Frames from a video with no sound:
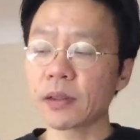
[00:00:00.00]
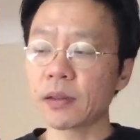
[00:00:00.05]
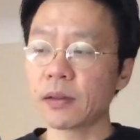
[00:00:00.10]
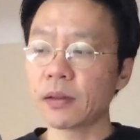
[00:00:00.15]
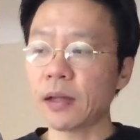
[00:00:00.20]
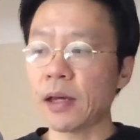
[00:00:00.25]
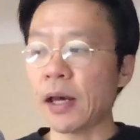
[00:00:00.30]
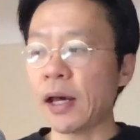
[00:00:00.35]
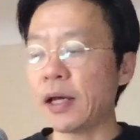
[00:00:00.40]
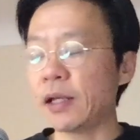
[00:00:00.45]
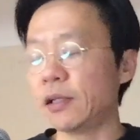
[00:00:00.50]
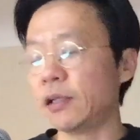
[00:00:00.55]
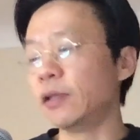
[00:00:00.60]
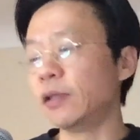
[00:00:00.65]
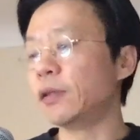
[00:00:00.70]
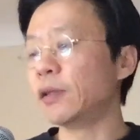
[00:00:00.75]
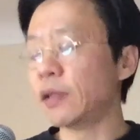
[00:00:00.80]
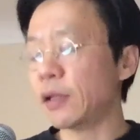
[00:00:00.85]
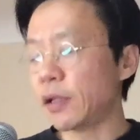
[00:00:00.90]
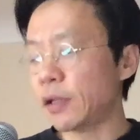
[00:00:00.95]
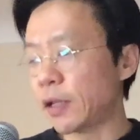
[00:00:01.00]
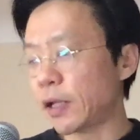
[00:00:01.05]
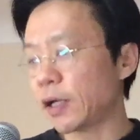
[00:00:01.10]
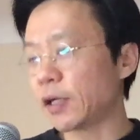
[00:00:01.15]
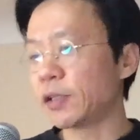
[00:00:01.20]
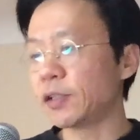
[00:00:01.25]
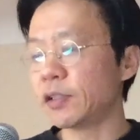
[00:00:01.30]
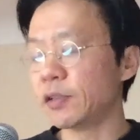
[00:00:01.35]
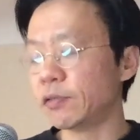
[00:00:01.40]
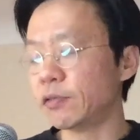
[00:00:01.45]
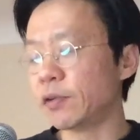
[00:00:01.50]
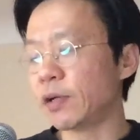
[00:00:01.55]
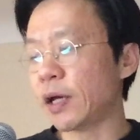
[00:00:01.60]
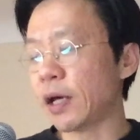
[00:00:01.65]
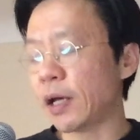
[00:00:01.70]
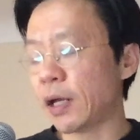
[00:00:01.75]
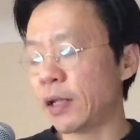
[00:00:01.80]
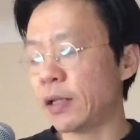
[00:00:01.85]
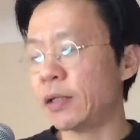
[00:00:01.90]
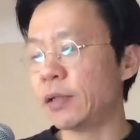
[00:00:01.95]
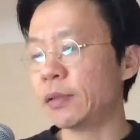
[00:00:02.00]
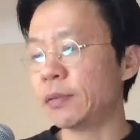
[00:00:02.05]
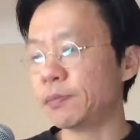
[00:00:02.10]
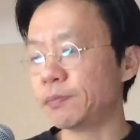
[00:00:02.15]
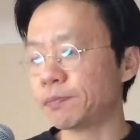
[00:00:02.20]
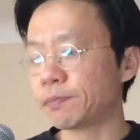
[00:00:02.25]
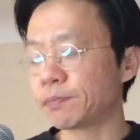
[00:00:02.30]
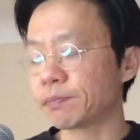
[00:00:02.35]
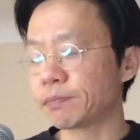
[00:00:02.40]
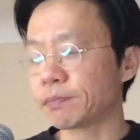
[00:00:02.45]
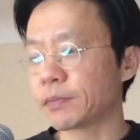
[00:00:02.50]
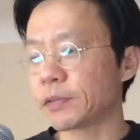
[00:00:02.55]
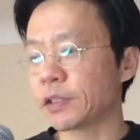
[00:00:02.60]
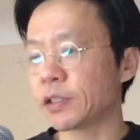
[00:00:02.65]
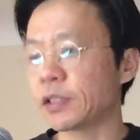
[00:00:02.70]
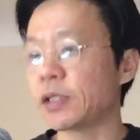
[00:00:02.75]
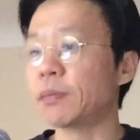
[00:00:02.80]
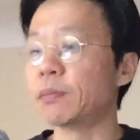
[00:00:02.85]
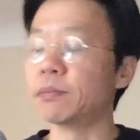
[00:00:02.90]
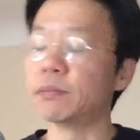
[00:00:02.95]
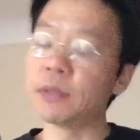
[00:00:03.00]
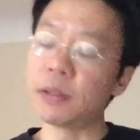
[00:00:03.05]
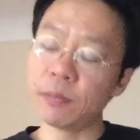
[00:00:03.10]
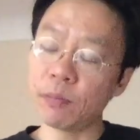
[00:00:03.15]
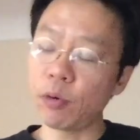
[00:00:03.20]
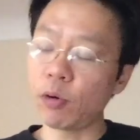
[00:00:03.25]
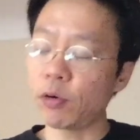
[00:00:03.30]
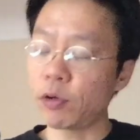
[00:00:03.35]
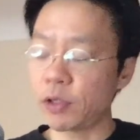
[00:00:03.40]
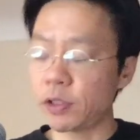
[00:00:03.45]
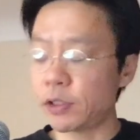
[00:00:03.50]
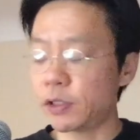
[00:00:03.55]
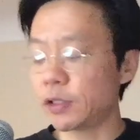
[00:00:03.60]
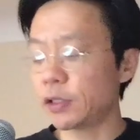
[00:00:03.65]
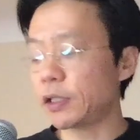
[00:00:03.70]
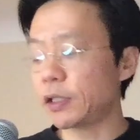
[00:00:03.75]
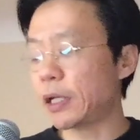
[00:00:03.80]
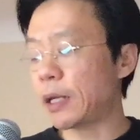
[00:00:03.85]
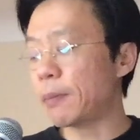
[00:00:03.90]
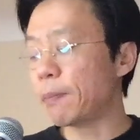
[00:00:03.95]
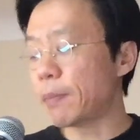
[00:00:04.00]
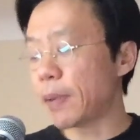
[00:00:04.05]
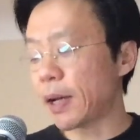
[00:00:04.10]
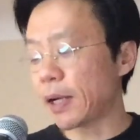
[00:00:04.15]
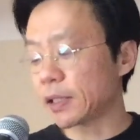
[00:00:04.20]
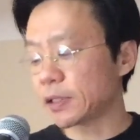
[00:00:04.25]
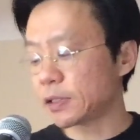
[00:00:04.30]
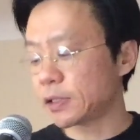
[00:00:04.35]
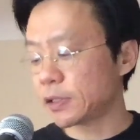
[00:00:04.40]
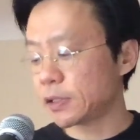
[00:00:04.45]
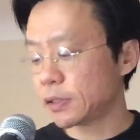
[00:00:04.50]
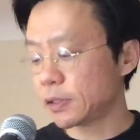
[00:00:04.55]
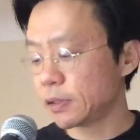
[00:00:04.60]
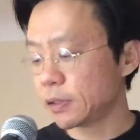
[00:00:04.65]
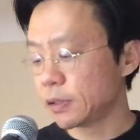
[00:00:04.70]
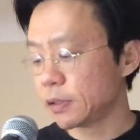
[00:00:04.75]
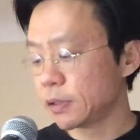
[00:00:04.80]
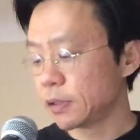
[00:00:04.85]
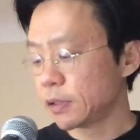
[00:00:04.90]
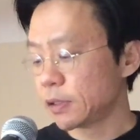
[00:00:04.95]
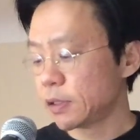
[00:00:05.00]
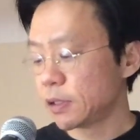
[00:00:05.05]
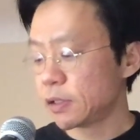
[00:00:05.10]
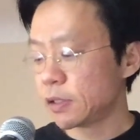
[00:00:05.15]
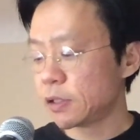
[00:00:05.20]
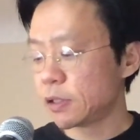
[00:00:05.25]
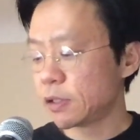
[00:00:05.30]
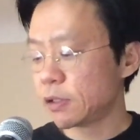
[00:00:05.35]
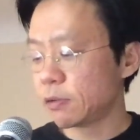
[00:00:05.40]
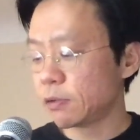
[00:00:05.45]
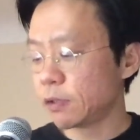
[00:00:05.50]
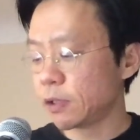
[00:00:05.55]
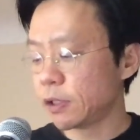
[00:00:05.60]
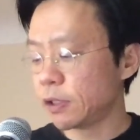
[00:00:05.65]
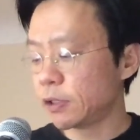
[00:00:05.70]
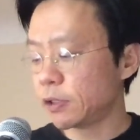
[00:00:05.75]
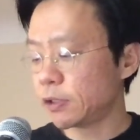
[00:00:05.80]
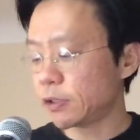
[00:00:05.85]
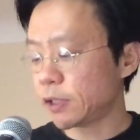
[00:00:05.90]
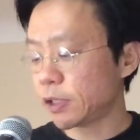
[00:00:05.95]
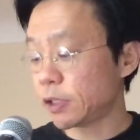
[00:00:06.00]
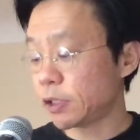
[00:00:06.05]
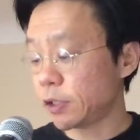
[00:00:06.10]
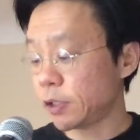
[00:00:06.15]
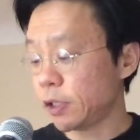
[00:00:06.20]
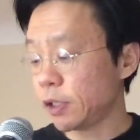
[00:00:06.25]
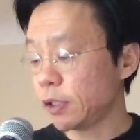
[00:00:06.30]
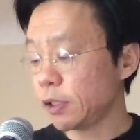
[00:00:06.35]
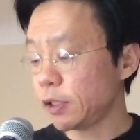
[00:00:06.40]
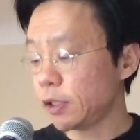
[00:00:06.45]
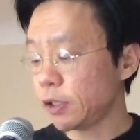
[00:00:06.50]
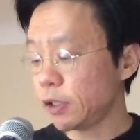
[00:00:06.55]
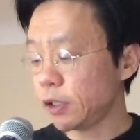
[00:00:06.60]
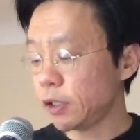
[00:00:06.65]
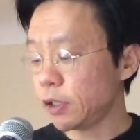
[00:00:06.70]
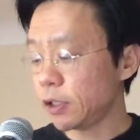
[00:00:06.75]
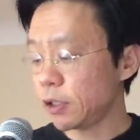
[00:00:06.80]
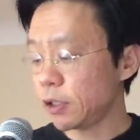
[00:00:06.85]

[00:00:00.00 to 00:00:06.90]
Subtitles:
had negative and some important impacts. So the intersectionality